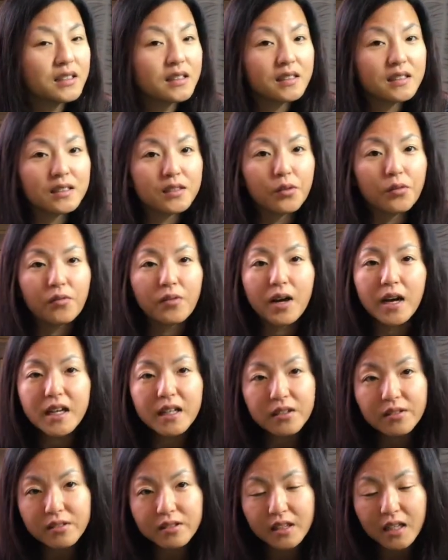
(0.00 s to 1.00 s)
So why
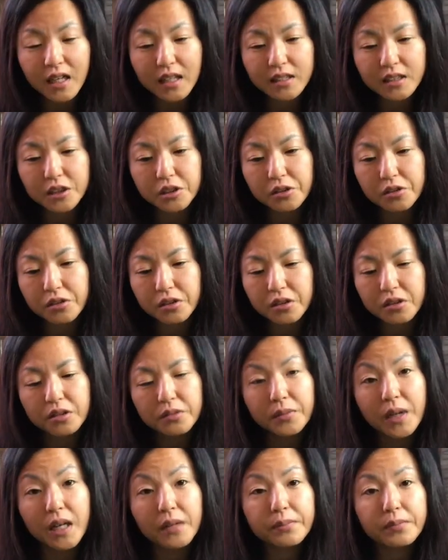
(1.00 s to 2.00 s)
don't I show you
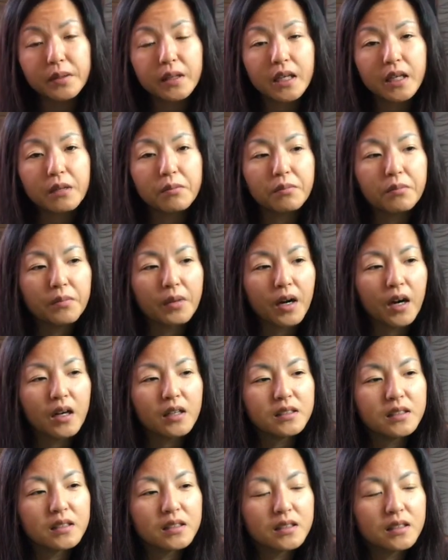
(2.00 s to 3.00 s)
my plant
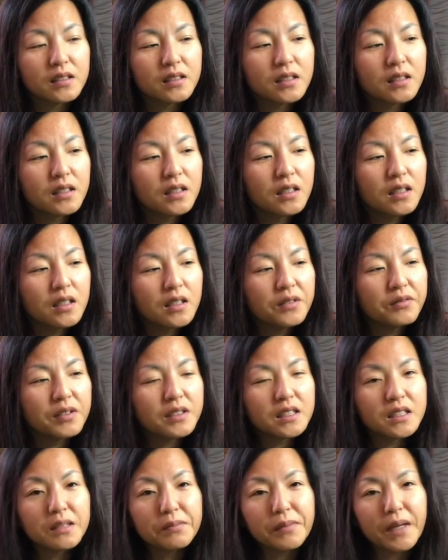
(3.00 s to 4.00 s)
box?
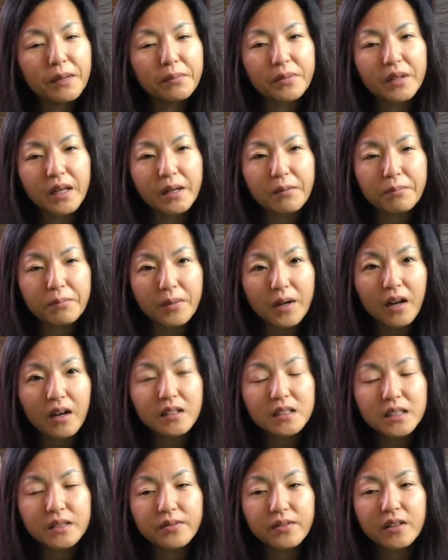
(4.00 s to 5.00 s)
What's in my plant
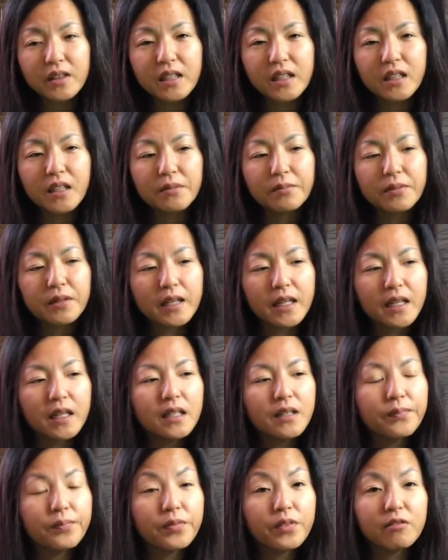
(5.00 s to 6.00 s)
box from Dilla
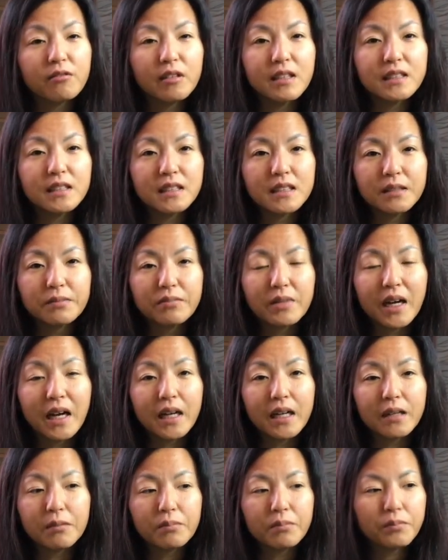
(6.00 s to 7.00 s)
Plant? What's in
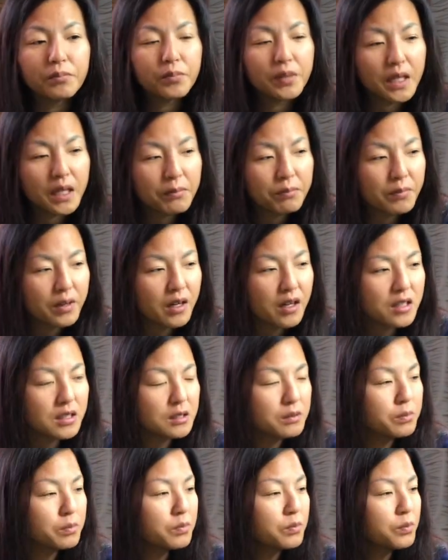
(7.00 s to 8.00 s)
my plant
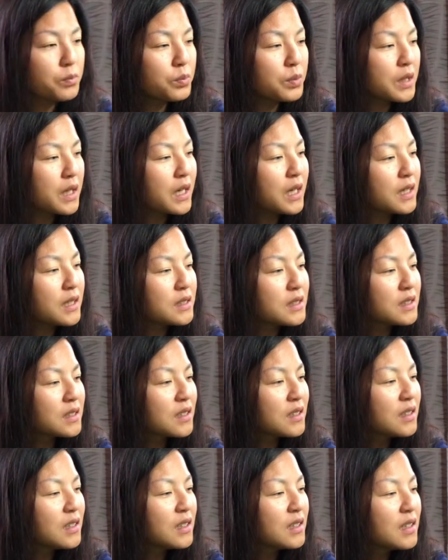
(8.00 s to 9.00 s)
box plus,
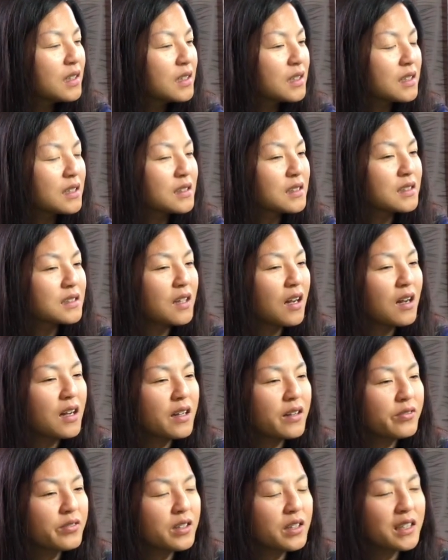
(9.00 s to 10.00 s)
because not
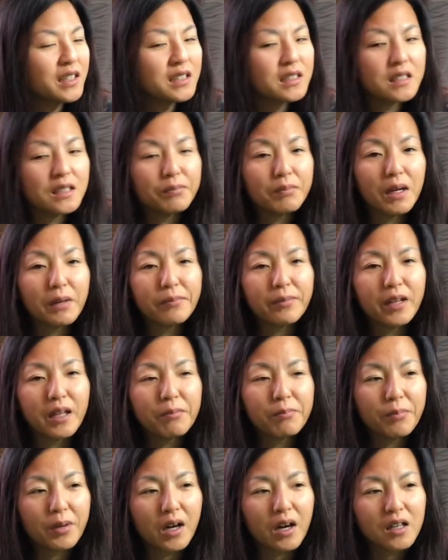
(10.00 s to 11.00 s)
everything's in my
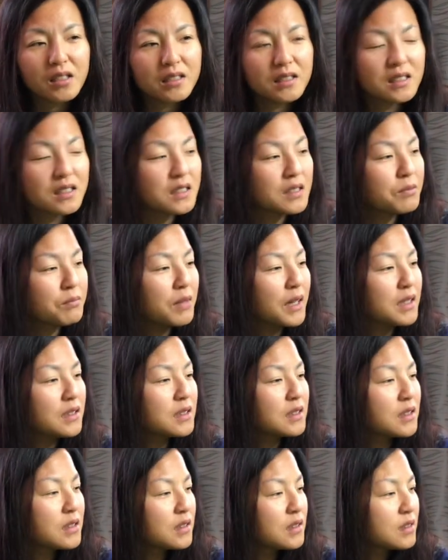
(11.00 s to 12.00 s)
plant box. It's in my
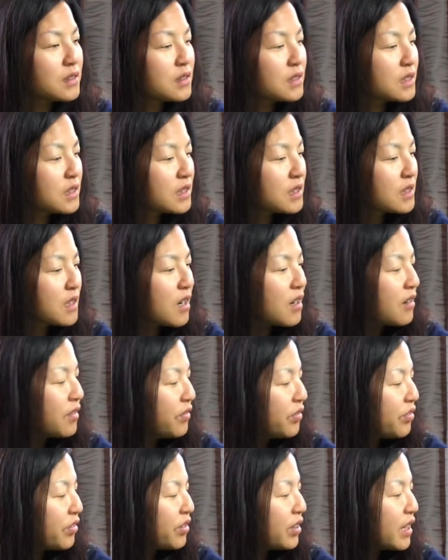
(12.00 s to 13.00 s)

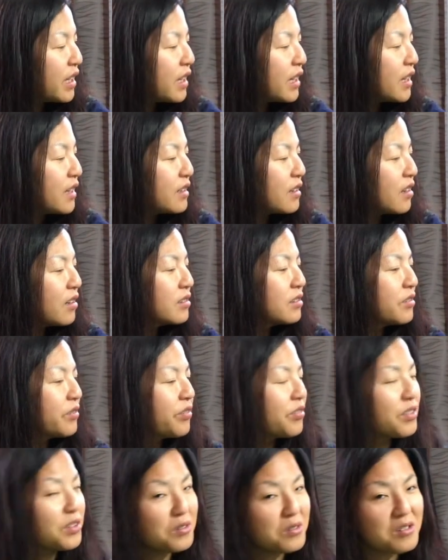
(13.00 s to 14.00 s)
shelf and on the
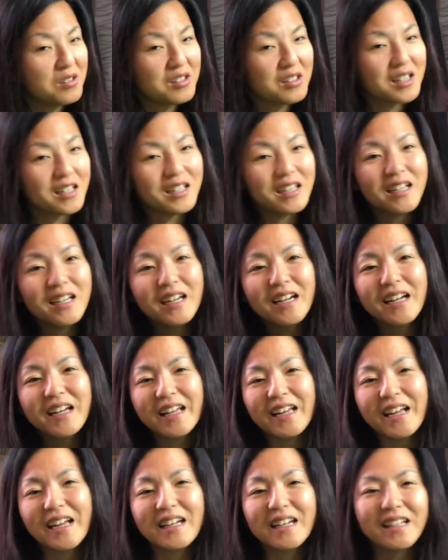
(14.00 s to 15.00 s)
floor
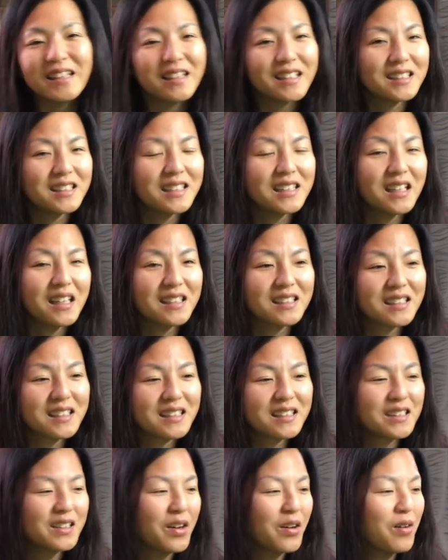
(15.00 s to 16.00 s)
and in the
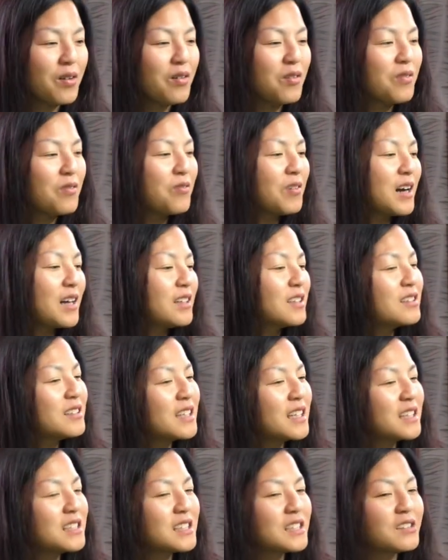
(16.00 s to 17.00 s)
chest. So why don't
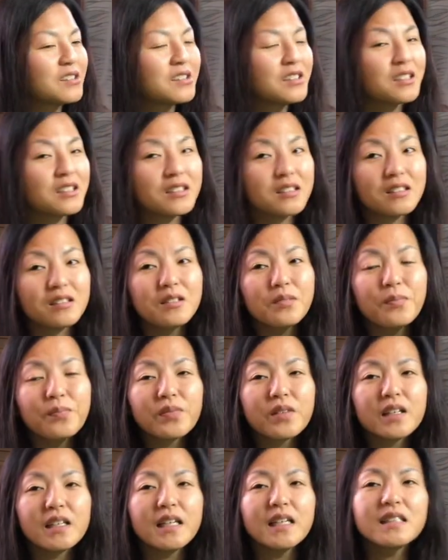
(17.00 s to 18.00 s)
I show you?
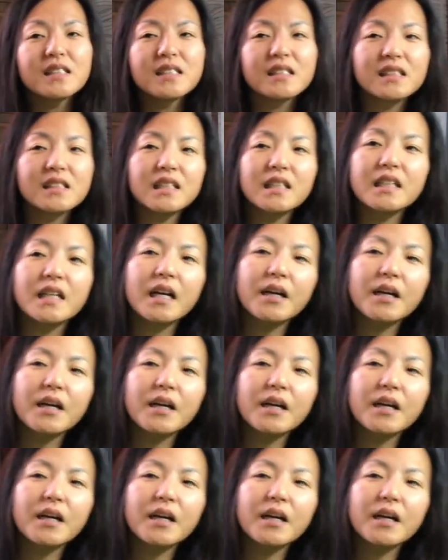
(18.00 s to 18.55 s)
Yes, Liam?